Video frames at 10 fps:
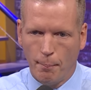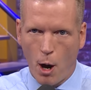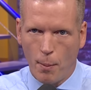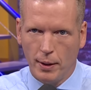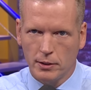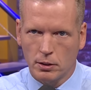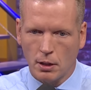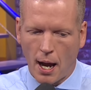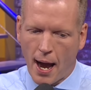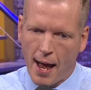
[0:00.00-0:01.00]
moments.
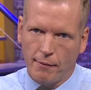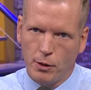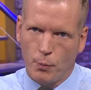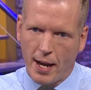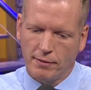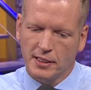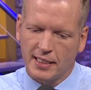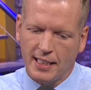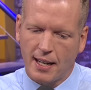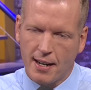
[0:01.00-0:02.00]
I haven't we haven't
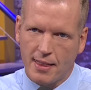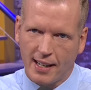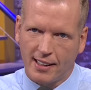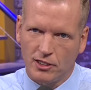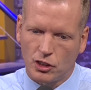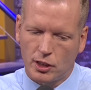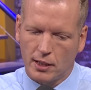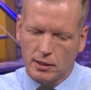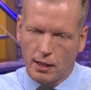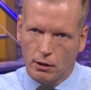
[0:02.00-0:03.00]
seen anything
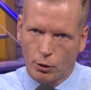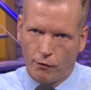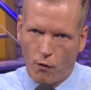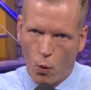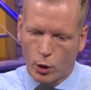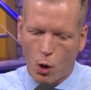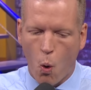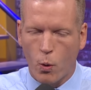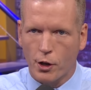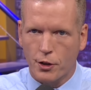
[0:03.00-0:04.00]
consistent through four
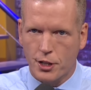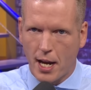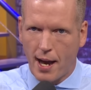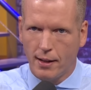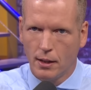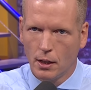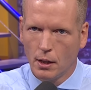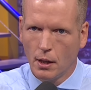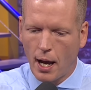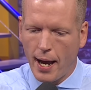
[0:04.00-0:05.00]
quarters yet.
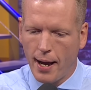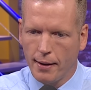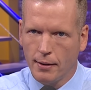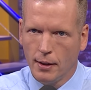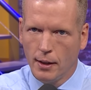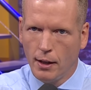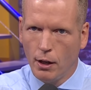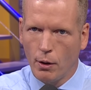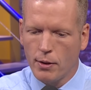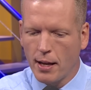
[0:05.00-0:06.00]
And, you
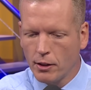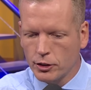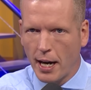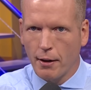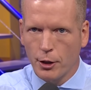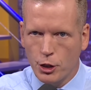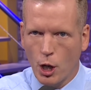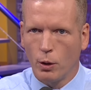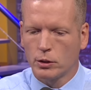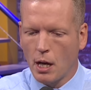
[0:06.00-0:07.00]
know, then there's Aaron
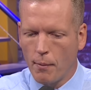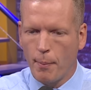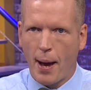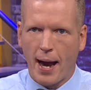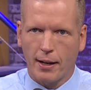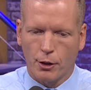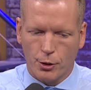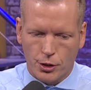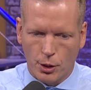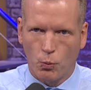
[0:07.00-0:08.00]
Jones coming back and
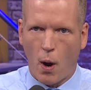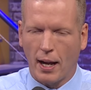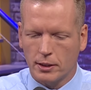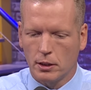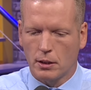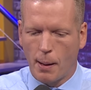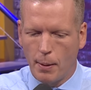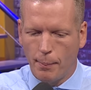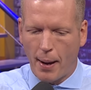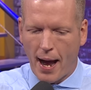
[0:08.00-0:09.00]
Christian Watson
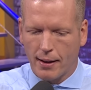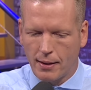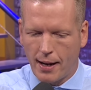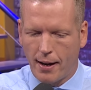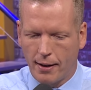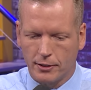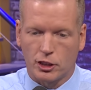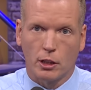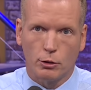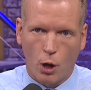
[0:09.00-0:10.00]
coming back there and
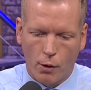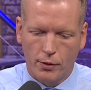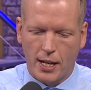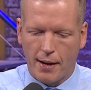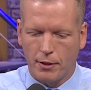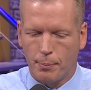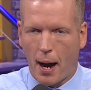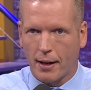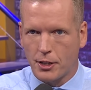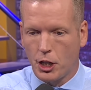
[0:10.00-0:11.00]
still Nova David
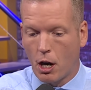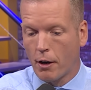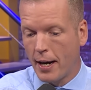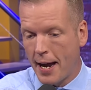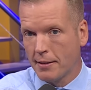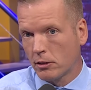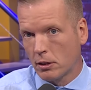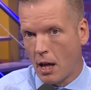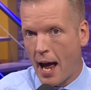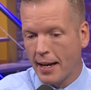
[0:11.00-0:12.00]
Bakhtiari. And this
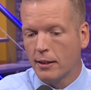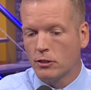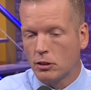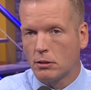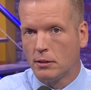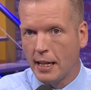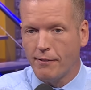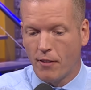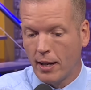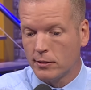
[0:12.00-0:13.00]
Lions
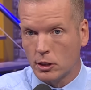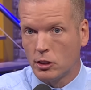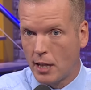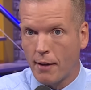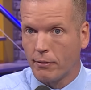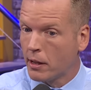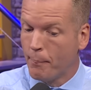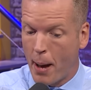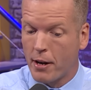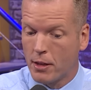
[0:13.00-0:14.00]
defense is definitely
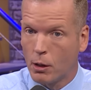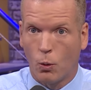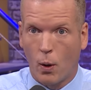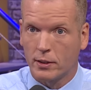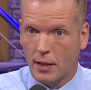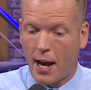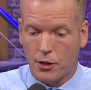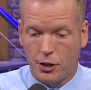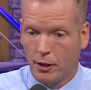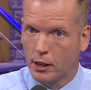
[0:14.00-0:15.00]
better than it was
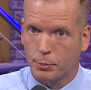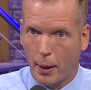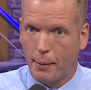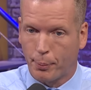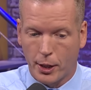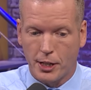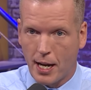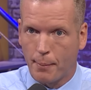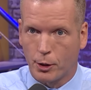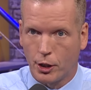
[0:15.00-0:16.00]
last year, and it's played pretty
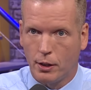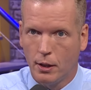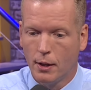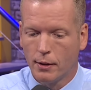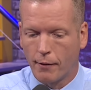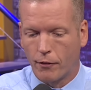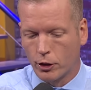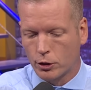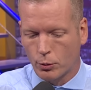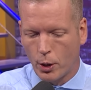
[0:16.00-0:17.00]
damn good the
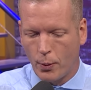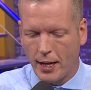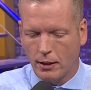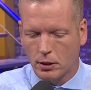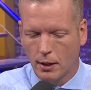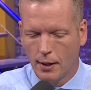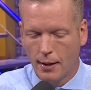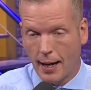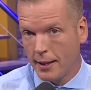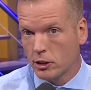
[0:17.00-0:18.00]
first three weeks.
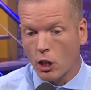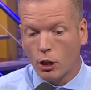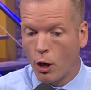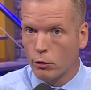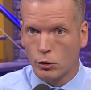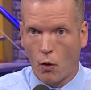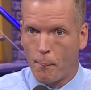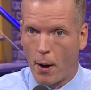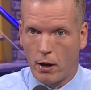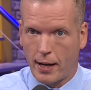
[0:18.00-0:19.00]
I think it's a close
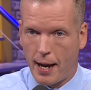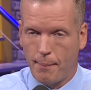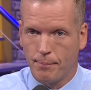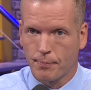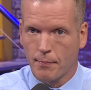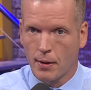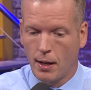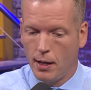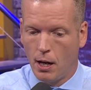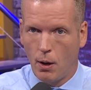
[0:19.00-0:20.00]
football game.
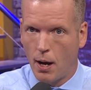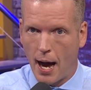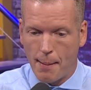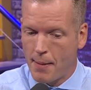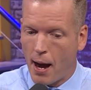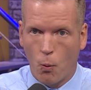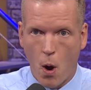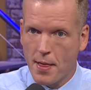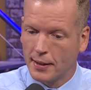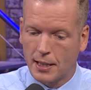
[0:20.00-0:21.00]
You know, I'm not
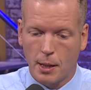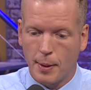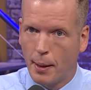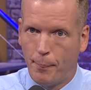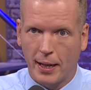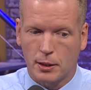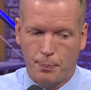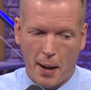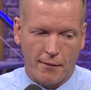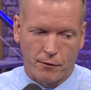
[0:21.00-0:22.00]
one that's going to be a best
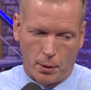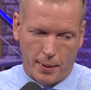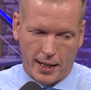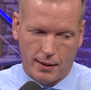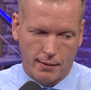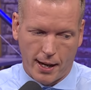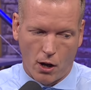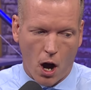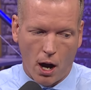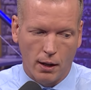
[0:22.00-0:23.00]
bet for me at
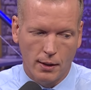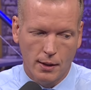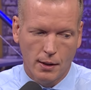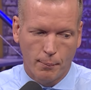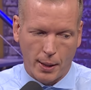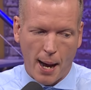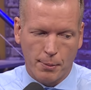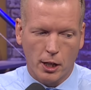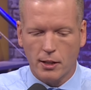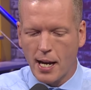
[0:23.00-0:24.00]
all, but I'm
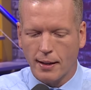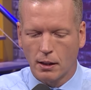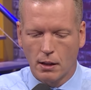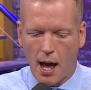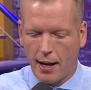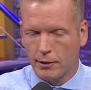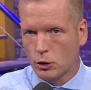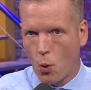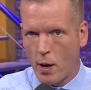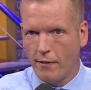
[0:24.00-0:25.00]
going to take the Lions
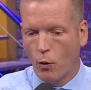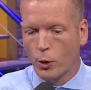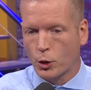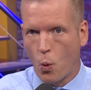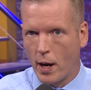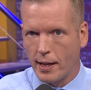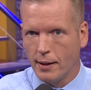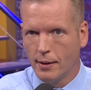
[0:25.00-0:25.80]
24 20